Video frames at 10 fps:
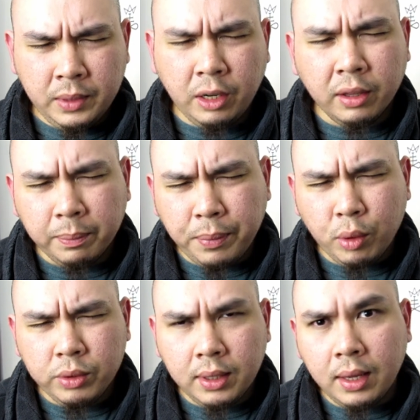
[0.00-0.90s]
all the
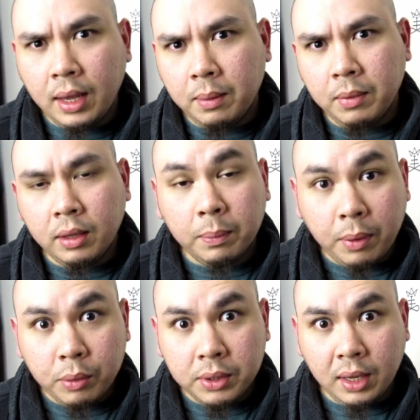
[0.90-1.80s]
post-game, all the
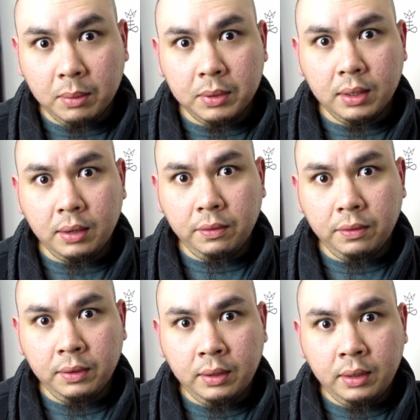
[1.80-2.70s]
post-game stuff,